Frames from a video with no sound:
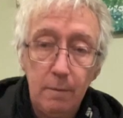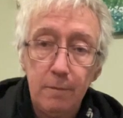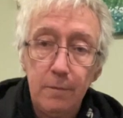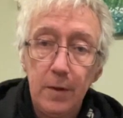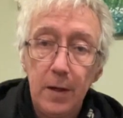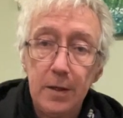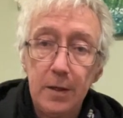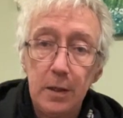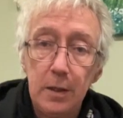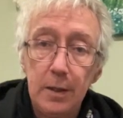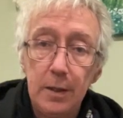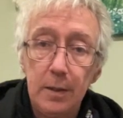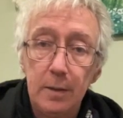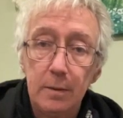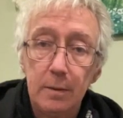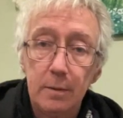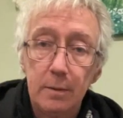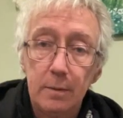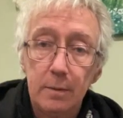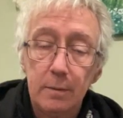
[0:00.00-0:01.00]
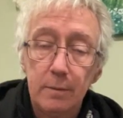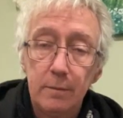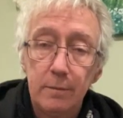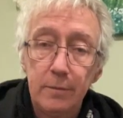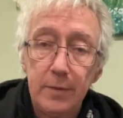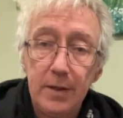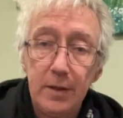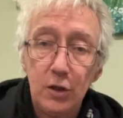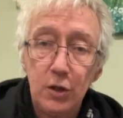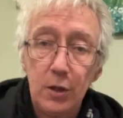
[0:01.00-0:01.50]
Finally,
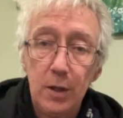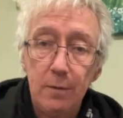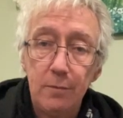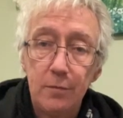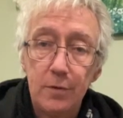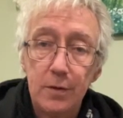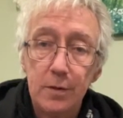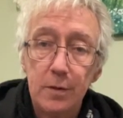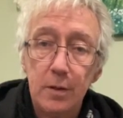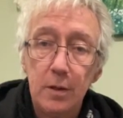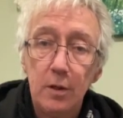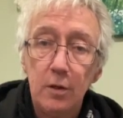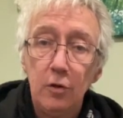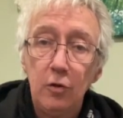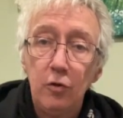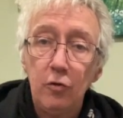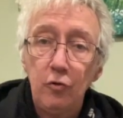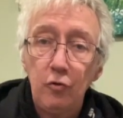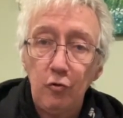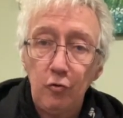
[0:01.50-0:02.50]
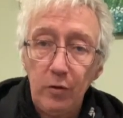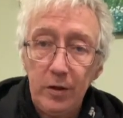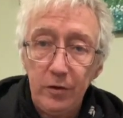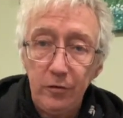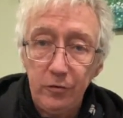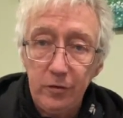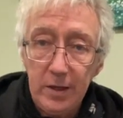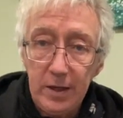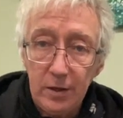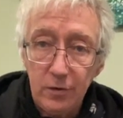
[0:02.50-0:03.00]
finger shift. String
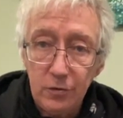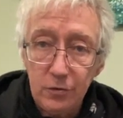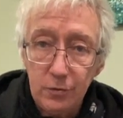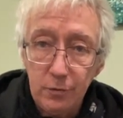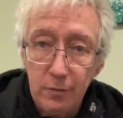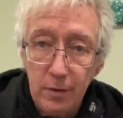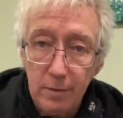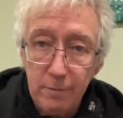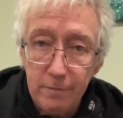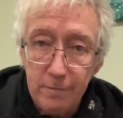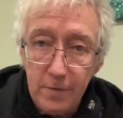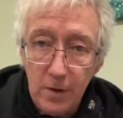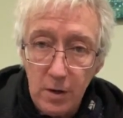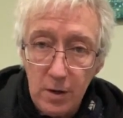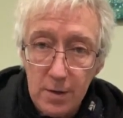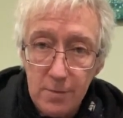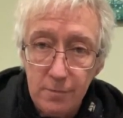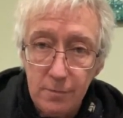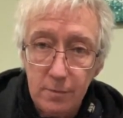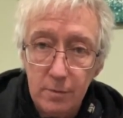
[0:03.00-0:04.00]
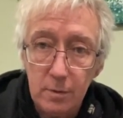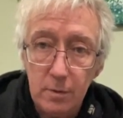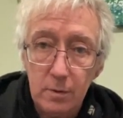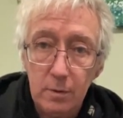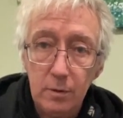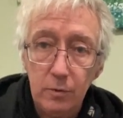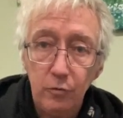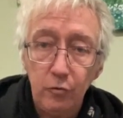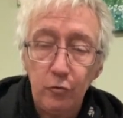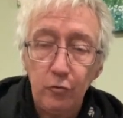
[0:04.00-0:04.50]
6 fret 5,
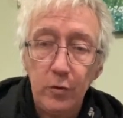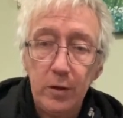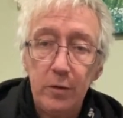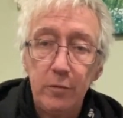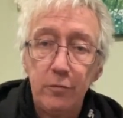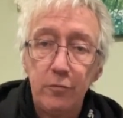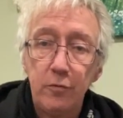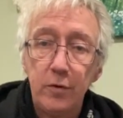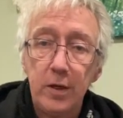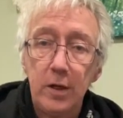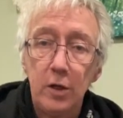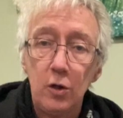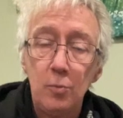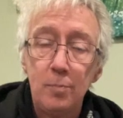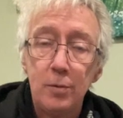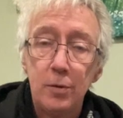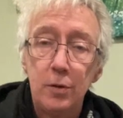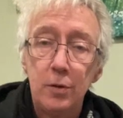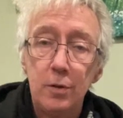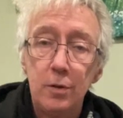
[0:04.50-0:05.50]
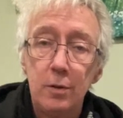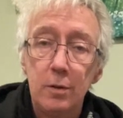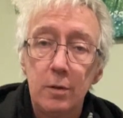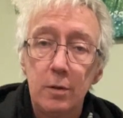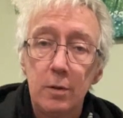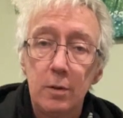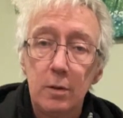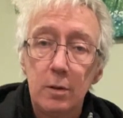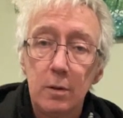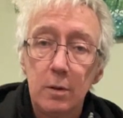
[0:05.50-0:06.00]
string 3 open,
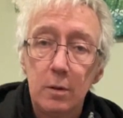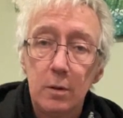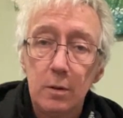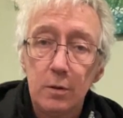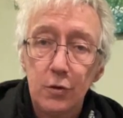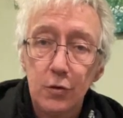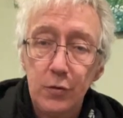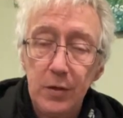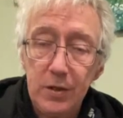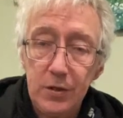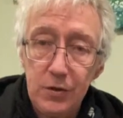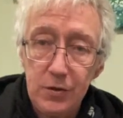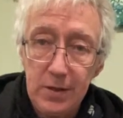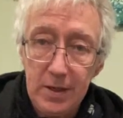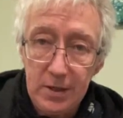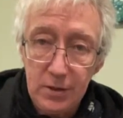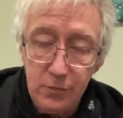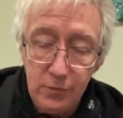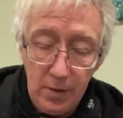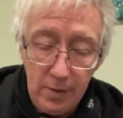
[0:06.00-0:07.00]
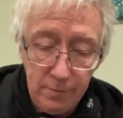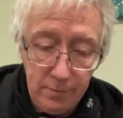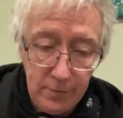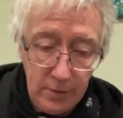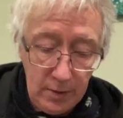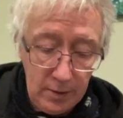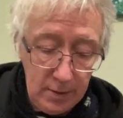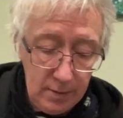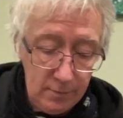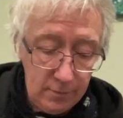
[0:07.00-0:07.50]
string 6 fret
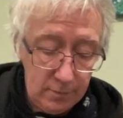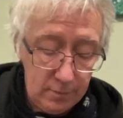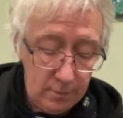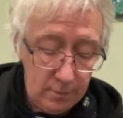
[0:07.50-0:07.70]
5.